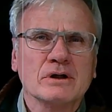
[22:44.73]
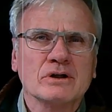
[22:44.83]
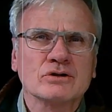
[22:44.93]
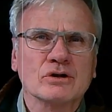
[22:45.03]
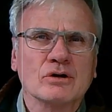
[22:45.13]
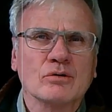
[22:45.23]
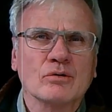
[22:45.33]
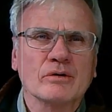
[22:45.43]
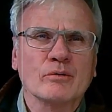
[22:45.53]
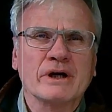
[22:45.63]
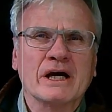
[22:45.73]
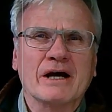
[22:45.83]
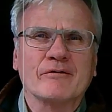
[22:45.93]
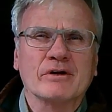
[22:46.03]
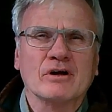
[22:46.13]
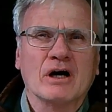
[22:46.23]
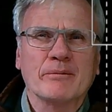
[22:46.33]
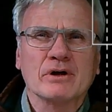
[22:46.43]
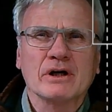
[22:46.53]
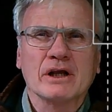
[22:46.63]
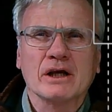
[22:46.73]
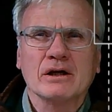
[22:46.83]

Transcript: So we have adopted a